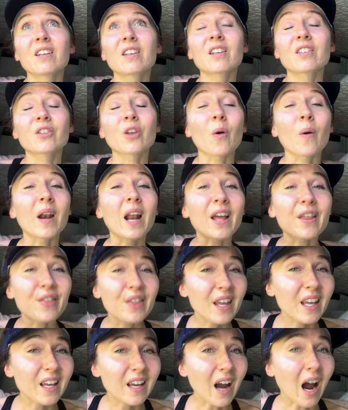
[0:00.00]
So, and I
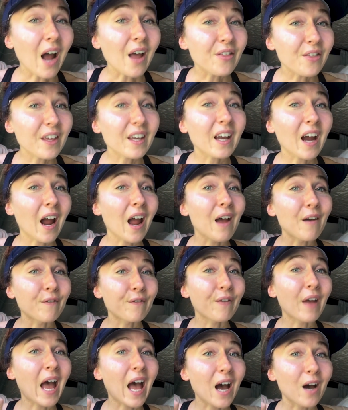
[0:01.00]
think I have
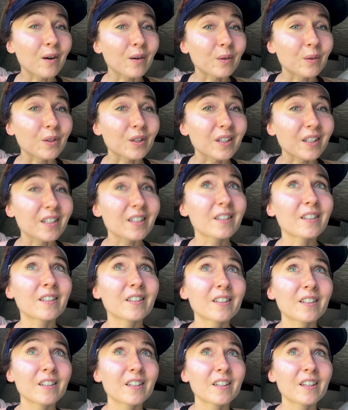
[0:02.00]
found
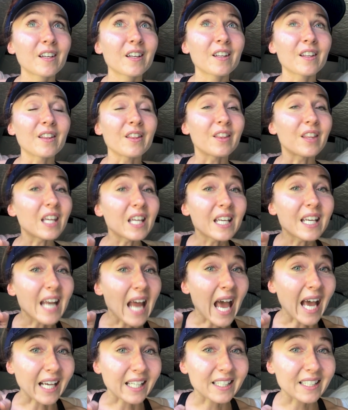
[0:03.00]
the
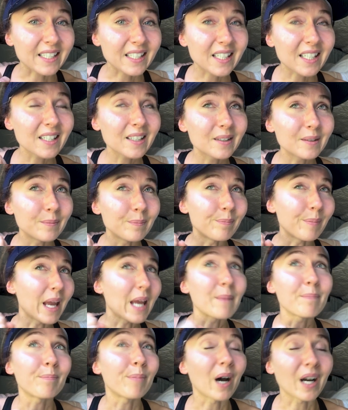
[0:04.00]
next
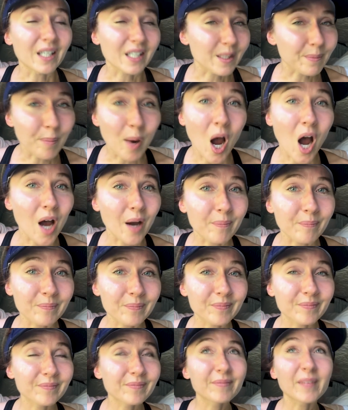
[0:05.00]
babe bus mom.
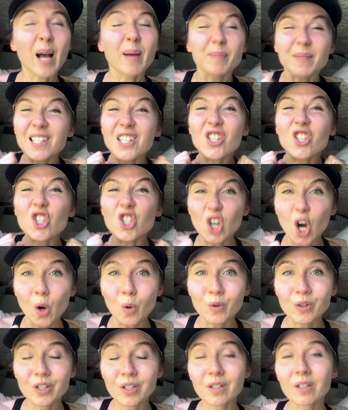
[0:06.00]
I'm
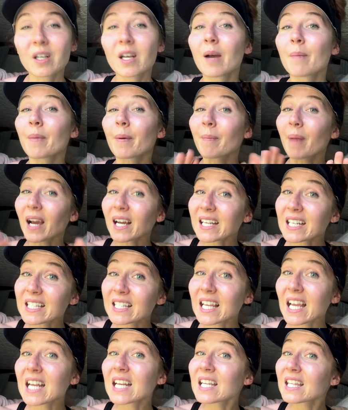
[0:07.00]
stoked. but I'm not going to
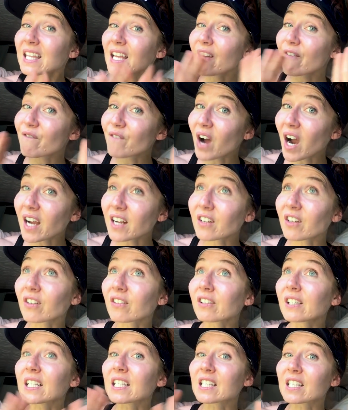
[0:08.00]
say anything
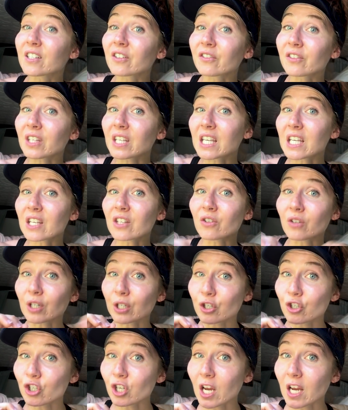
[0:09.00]
final until the keys are
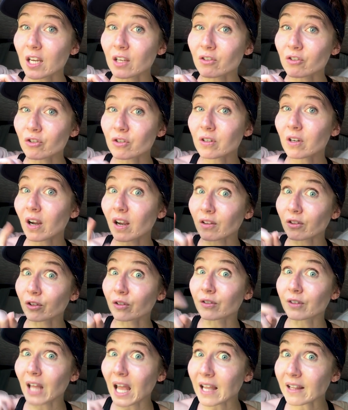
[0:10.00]
exchanged. I
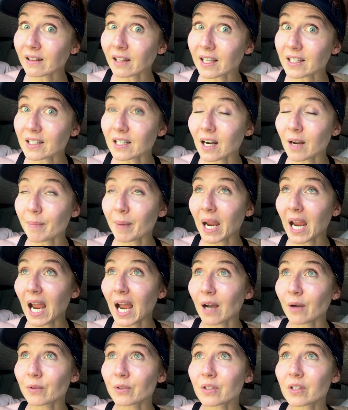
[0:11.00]
learned that lesson on my
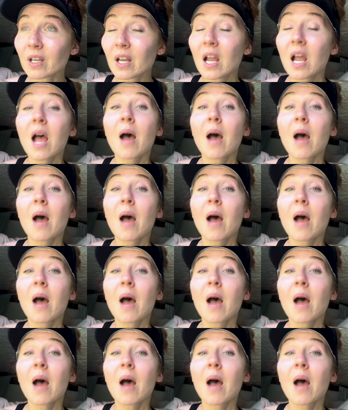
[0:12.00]
house.